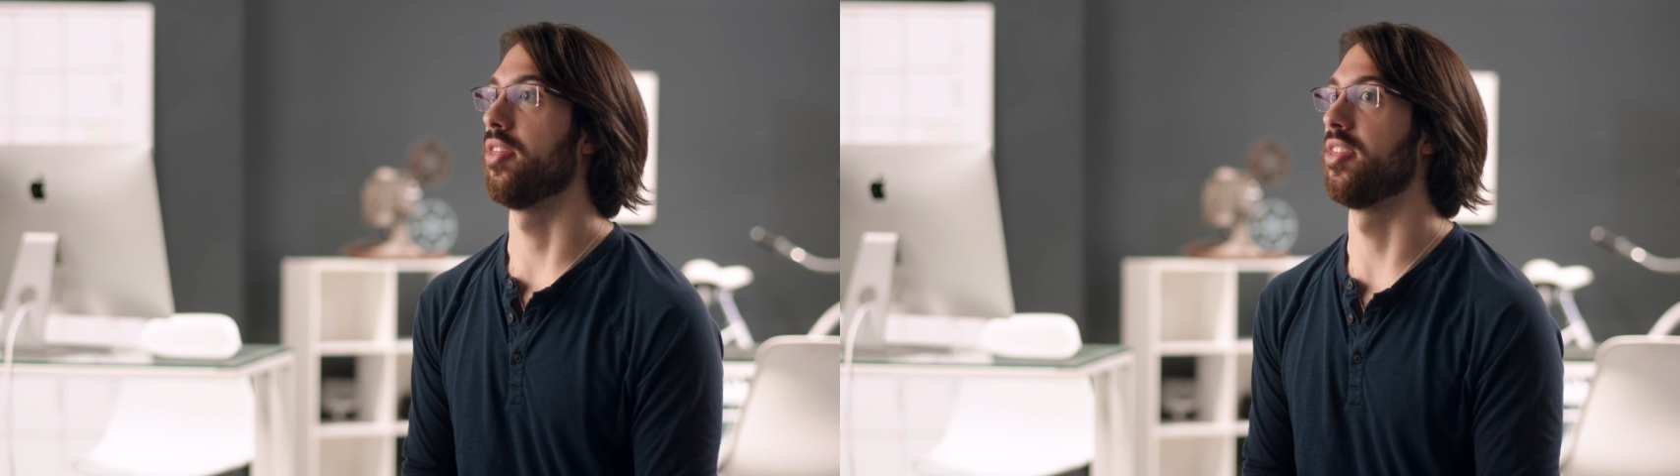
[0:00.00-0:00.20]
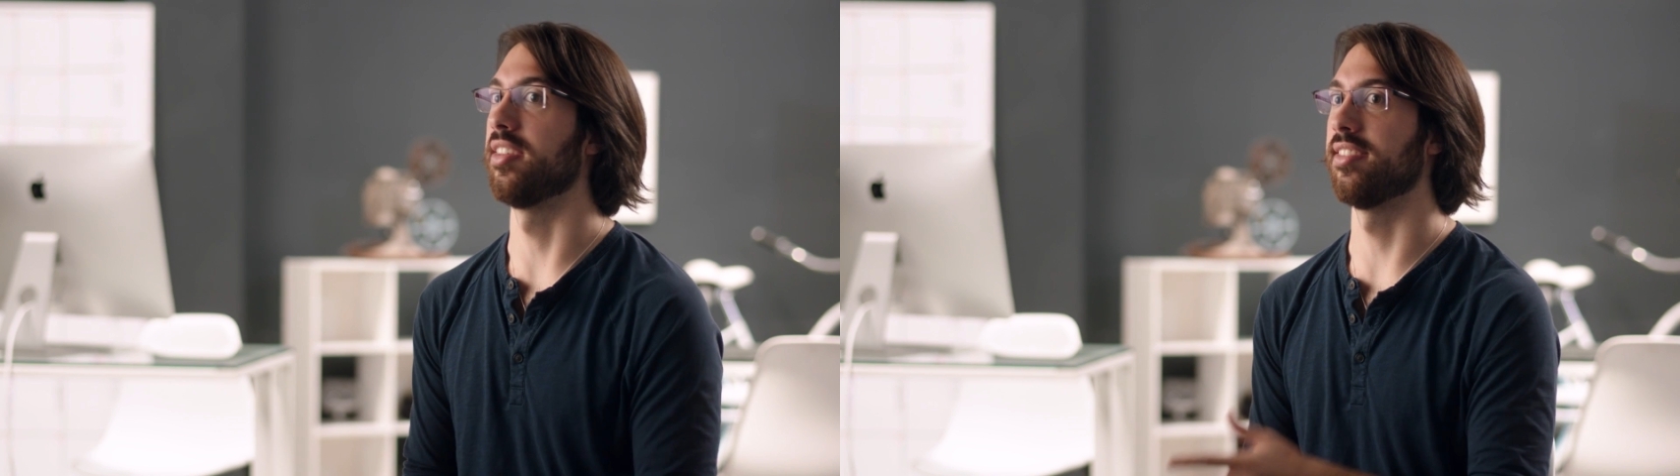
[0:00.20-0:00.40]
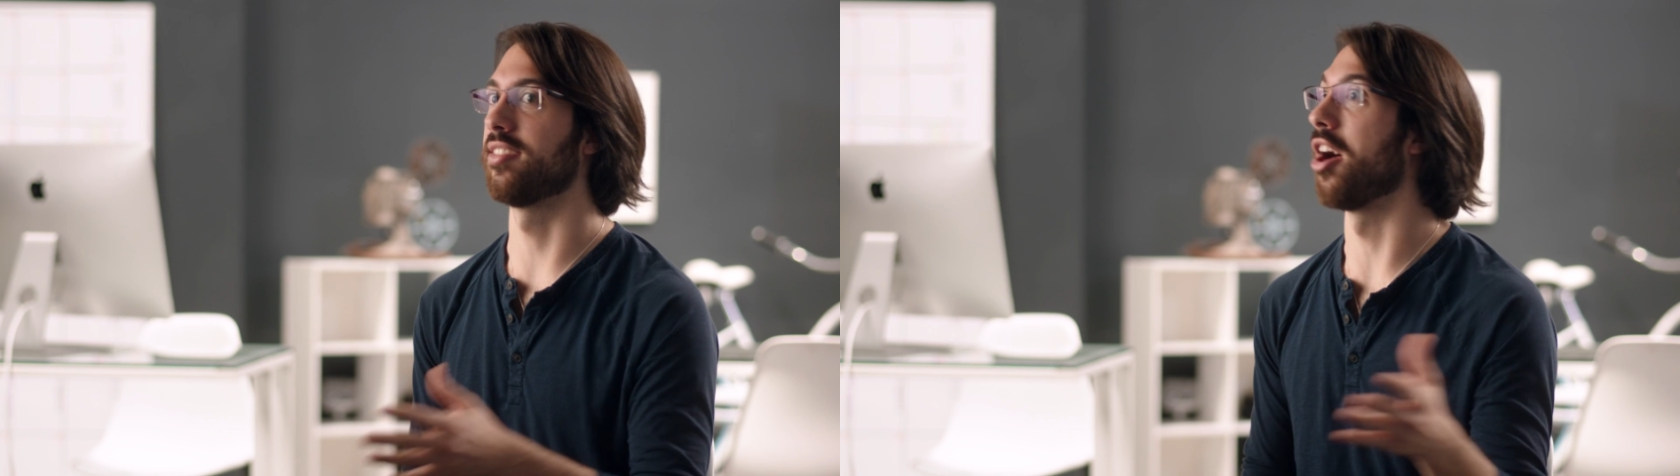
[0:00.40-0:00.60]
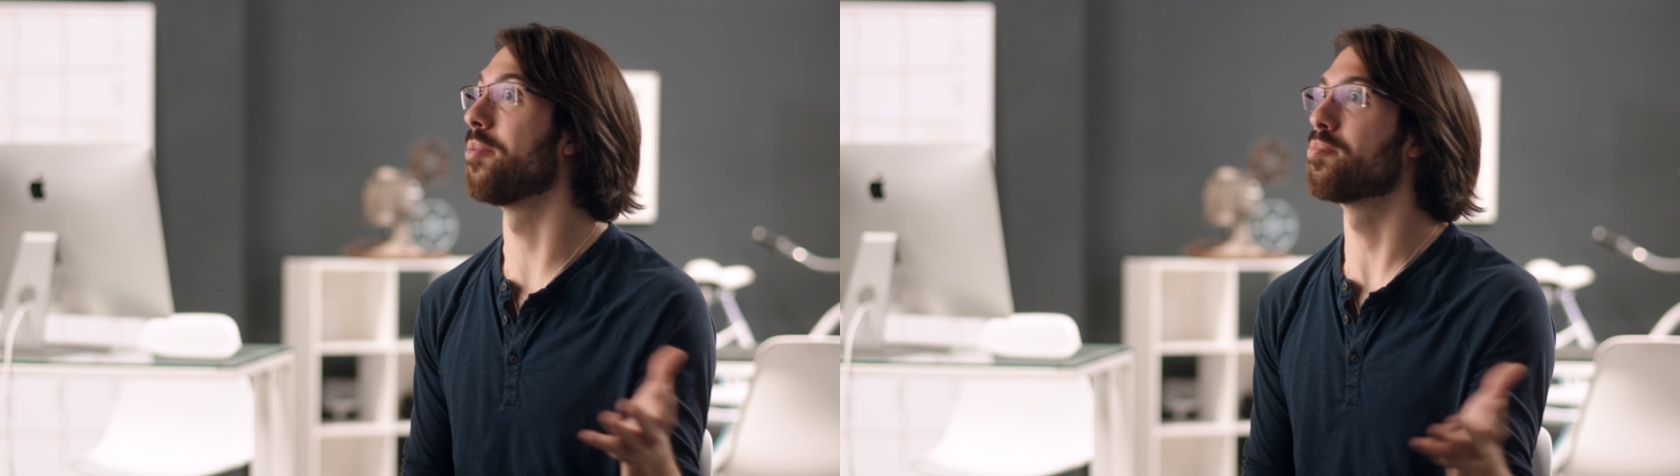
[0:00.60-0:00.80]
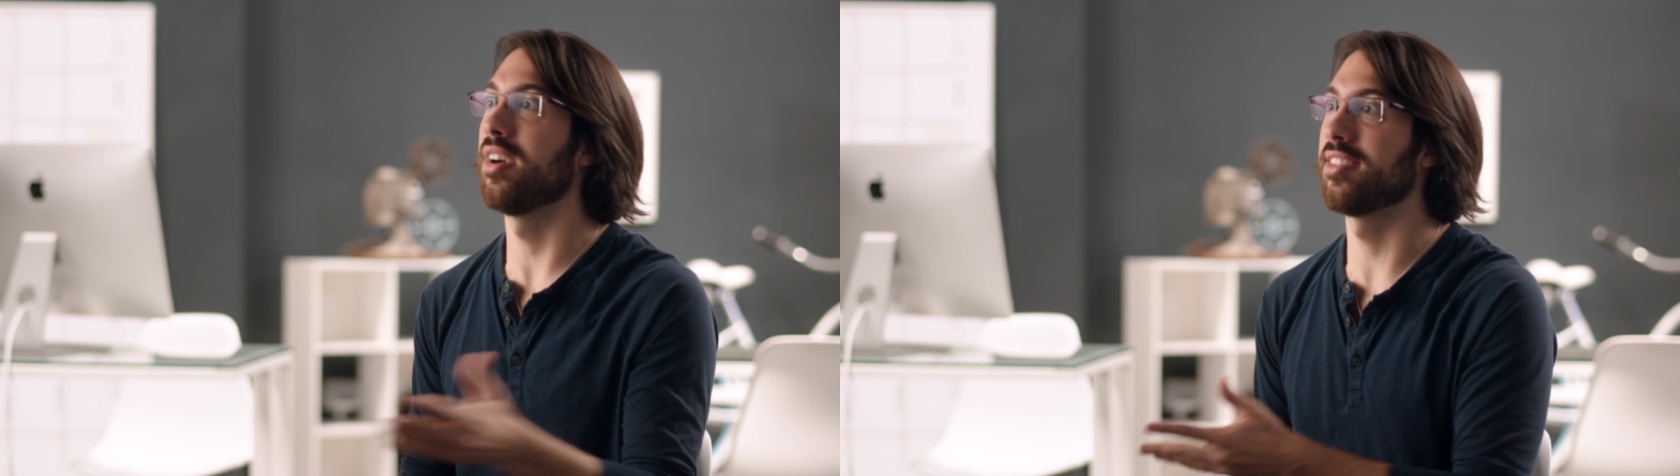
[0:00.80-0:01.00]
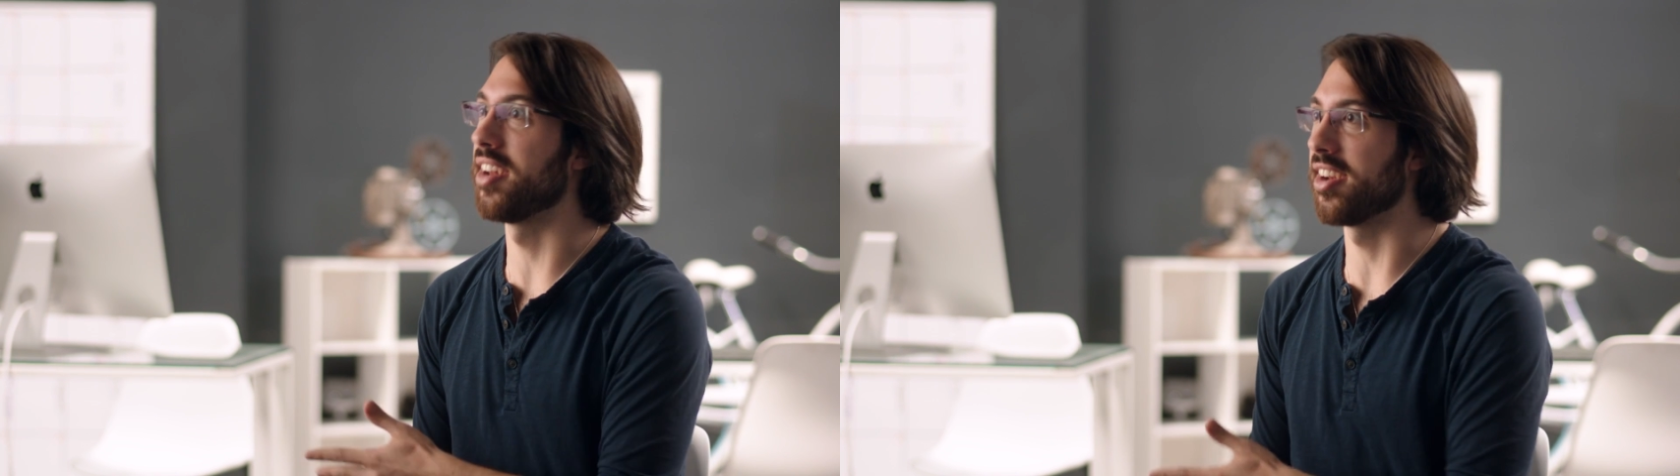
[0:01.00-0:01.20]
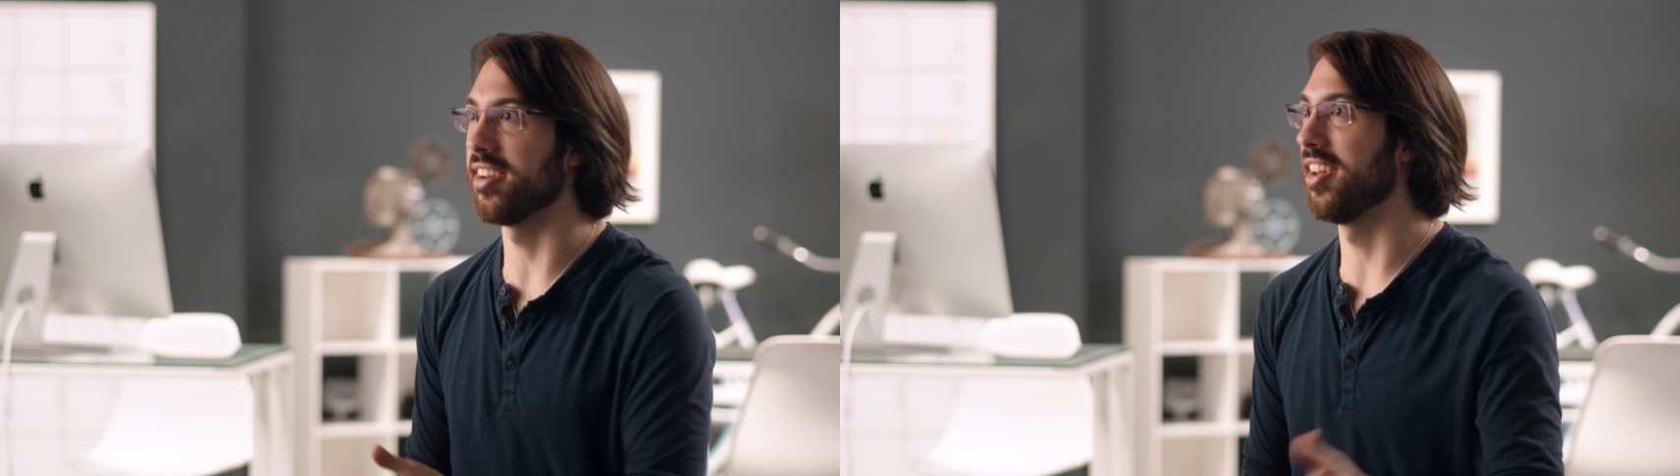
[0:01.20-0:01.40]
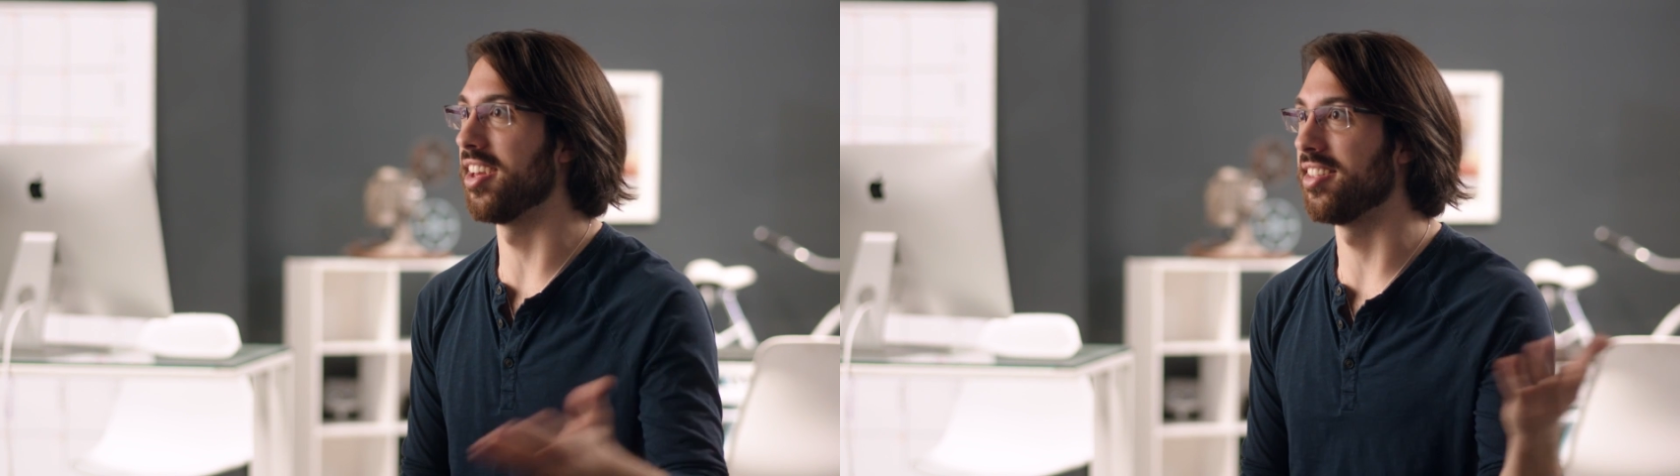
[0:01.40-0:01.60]
This is unprecedented
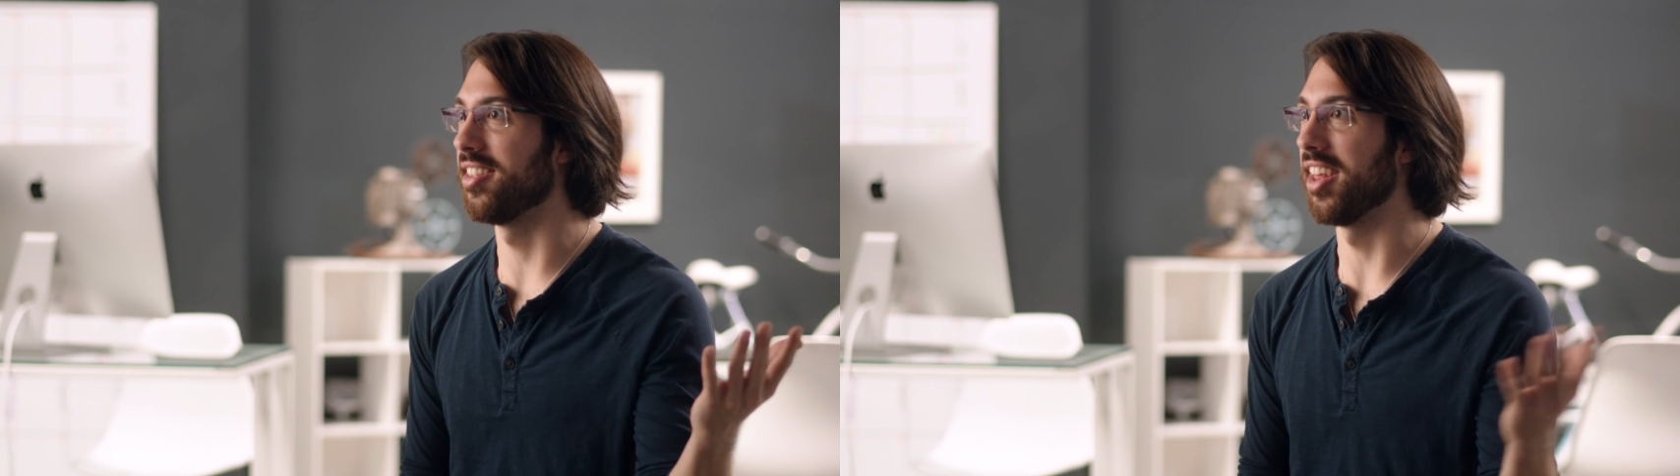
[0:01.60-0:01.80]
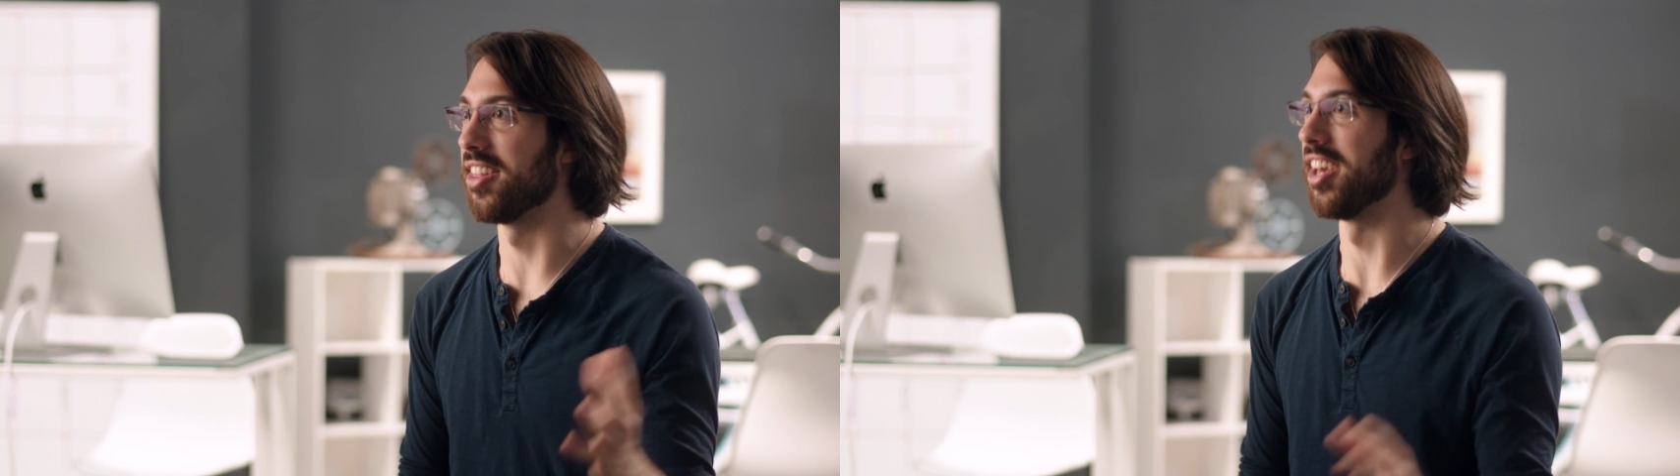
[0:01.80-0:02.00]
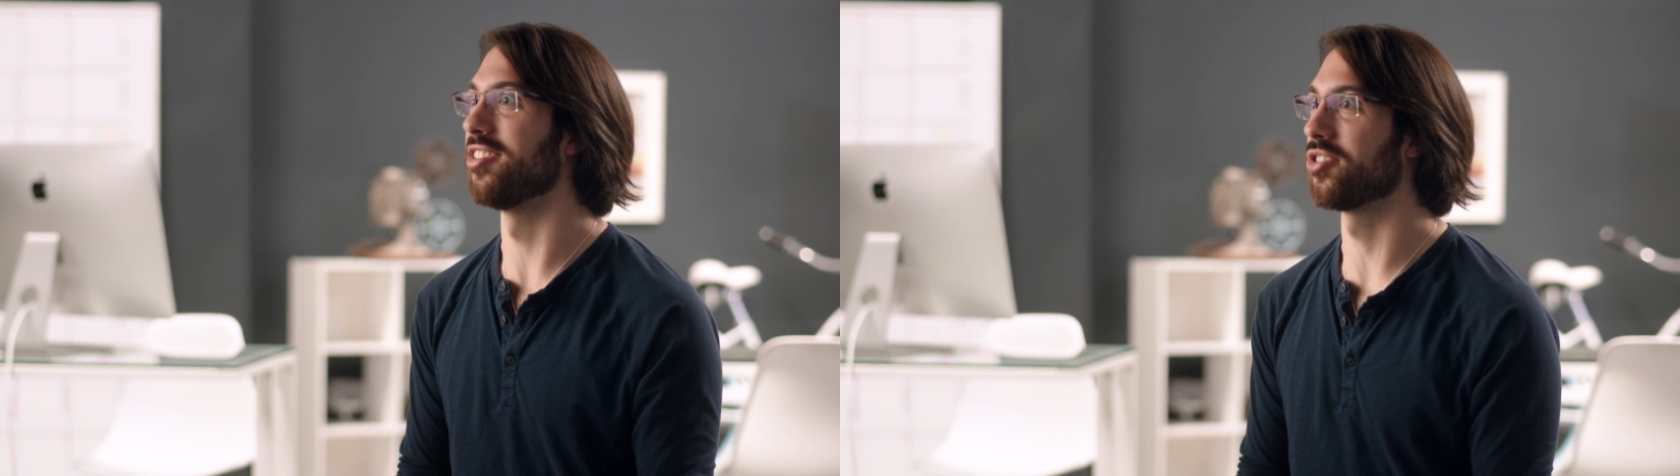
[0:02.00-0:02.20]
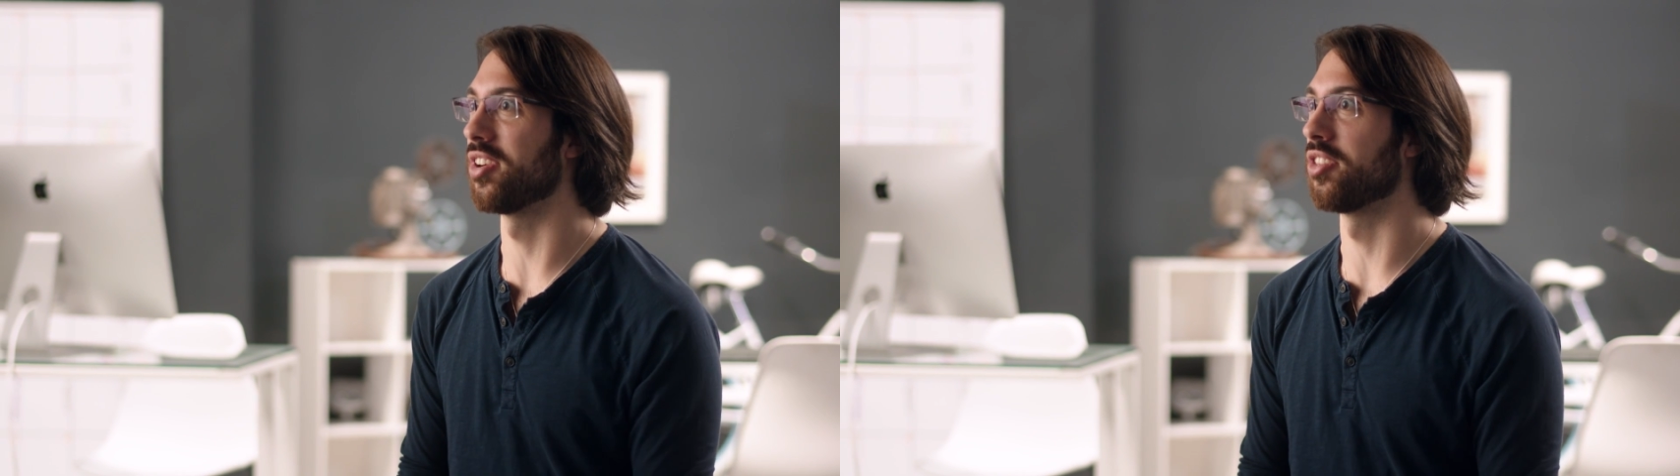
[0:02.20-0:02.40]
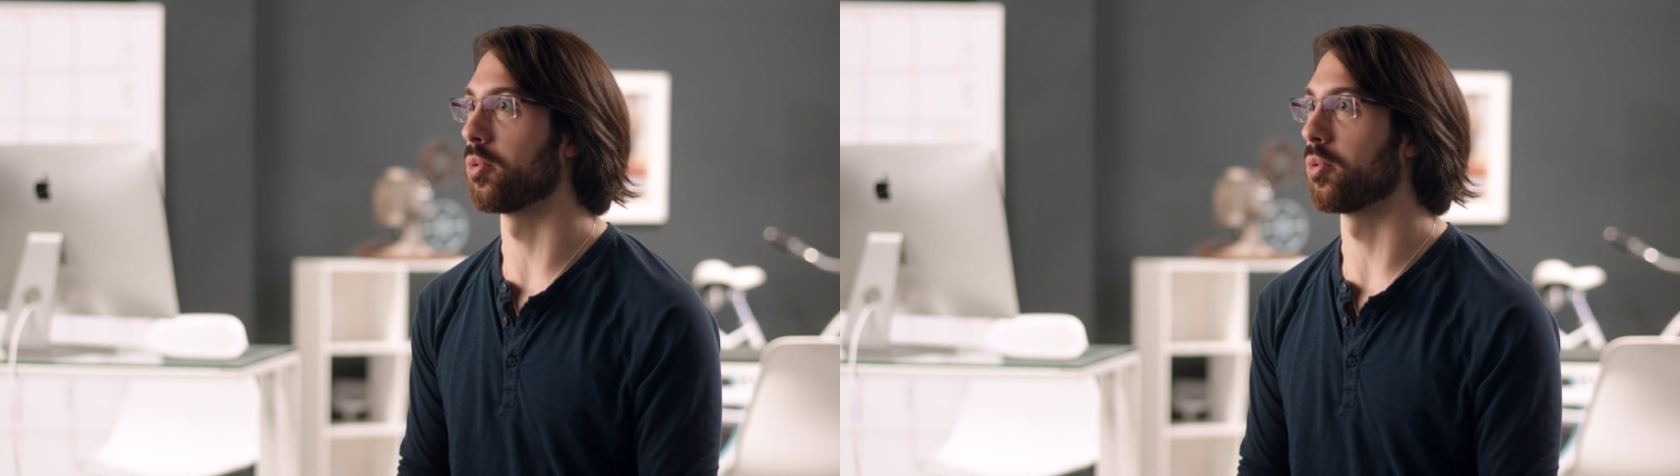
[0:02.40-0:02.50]
in the history of the